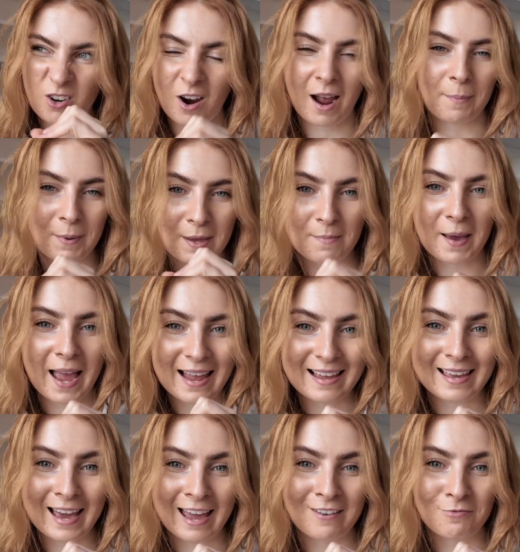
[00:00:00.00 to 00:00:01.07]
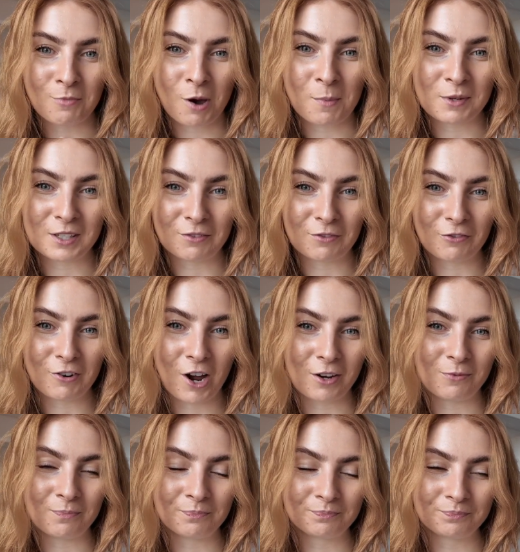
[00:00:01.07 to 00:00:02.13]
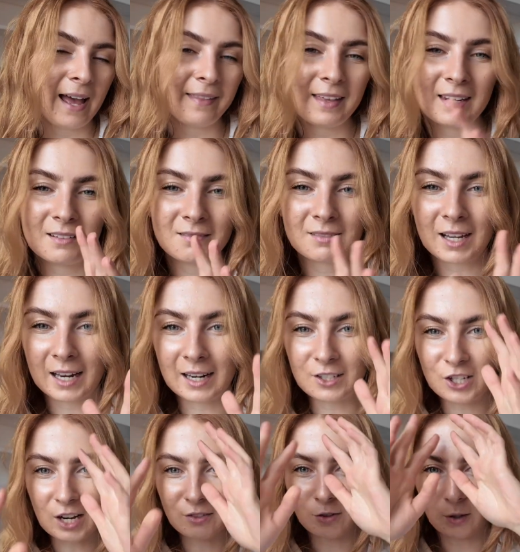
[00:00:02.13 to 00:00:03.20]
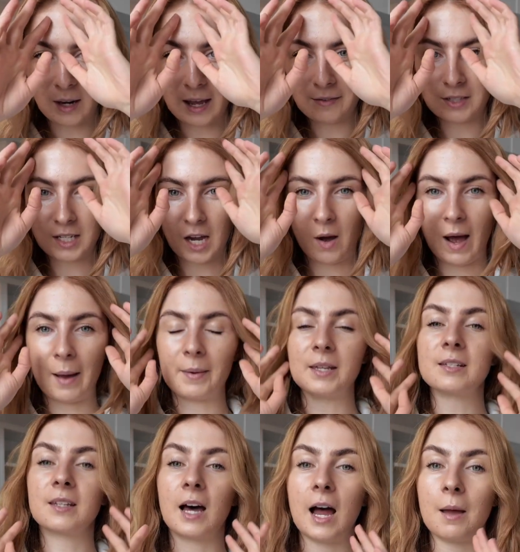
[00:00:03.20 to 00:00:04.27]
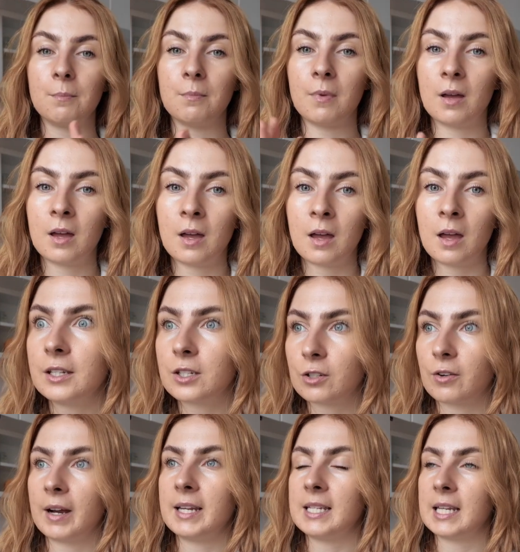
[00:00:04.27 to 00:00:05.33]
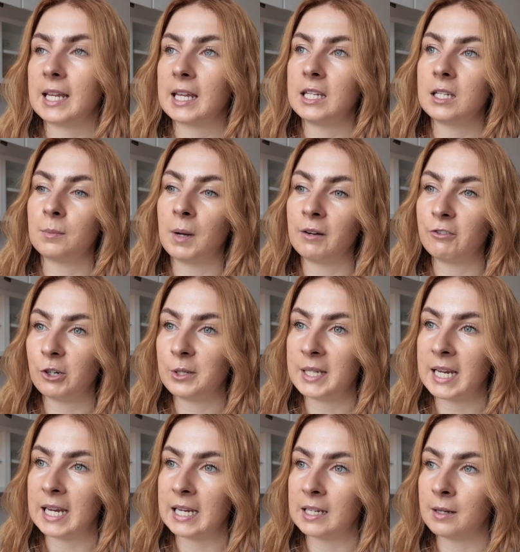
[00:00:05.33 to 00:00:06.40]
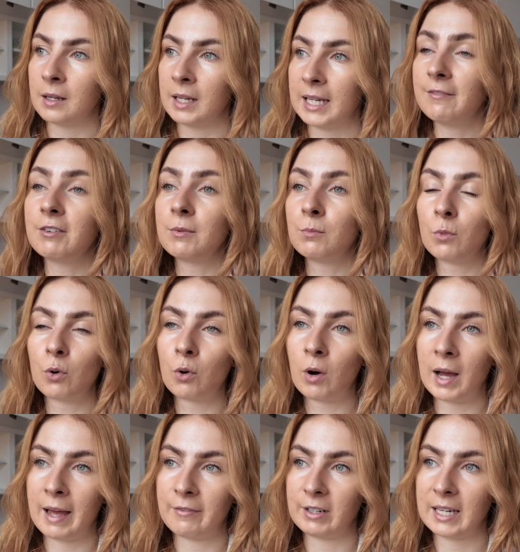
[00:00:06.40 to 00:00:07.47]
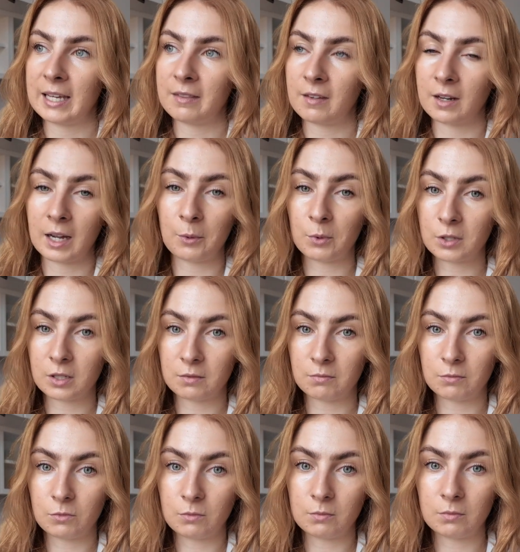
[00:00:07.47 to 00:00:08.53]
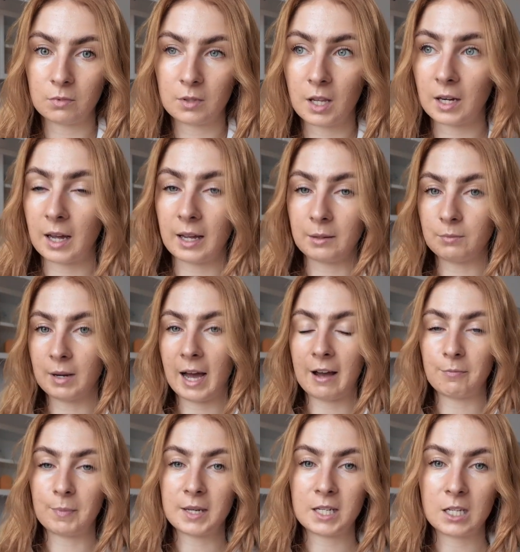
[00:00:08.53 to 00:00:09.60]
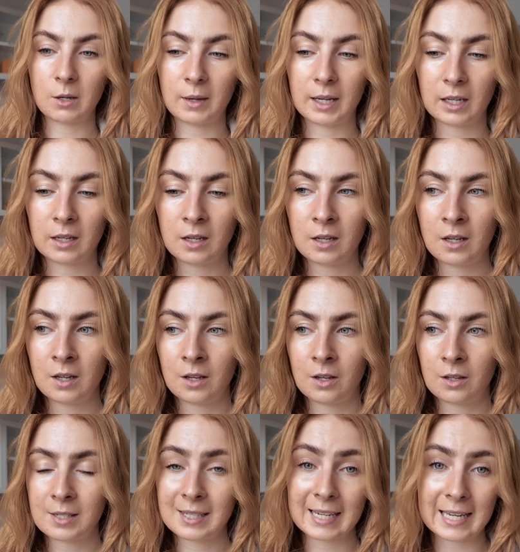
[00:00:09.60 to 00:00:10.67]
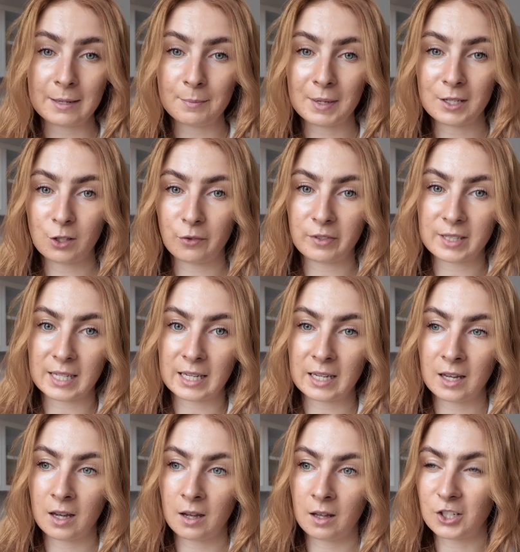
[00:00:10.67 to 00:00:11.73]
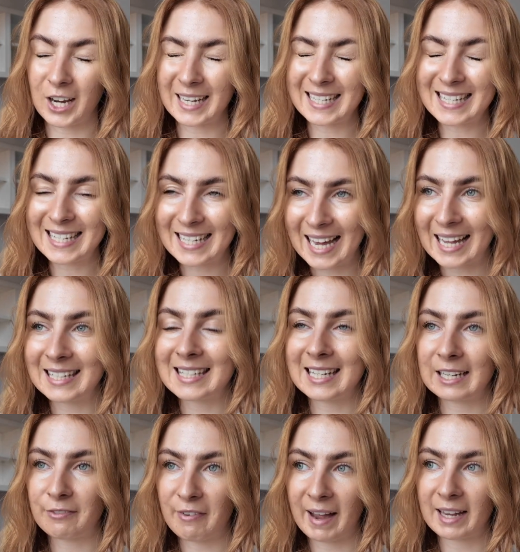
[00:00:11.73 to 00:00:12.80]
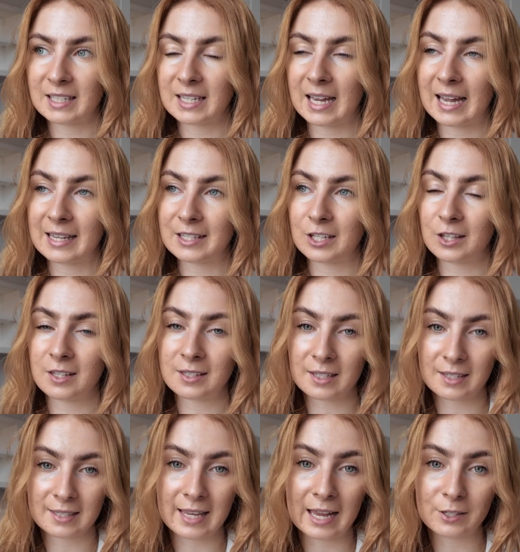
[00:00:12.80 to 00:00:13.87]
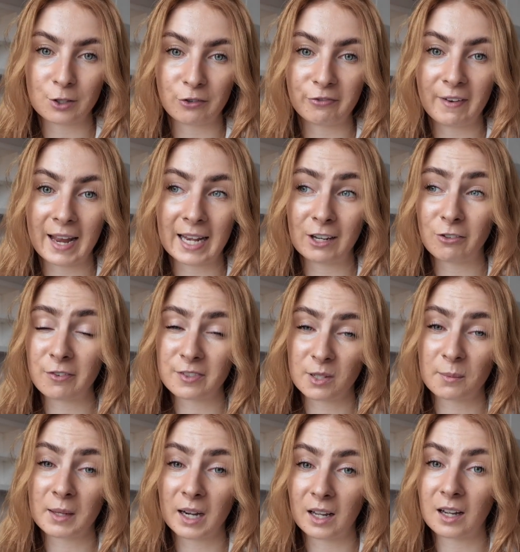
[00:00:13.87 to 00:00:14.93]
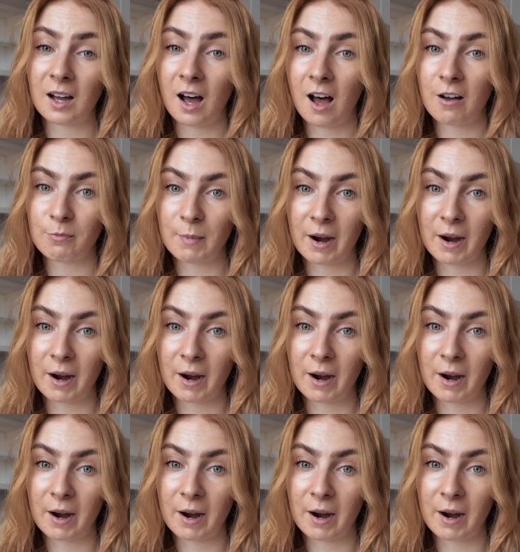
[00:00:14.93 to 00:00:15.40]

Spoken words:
crappy pain cave moments of the run. And then kind of general lifestyle habits that I'm integrating into my routine even more heavily than I have been doing. Sleep is obviously a gigantic factor as to the success or failure of something like a half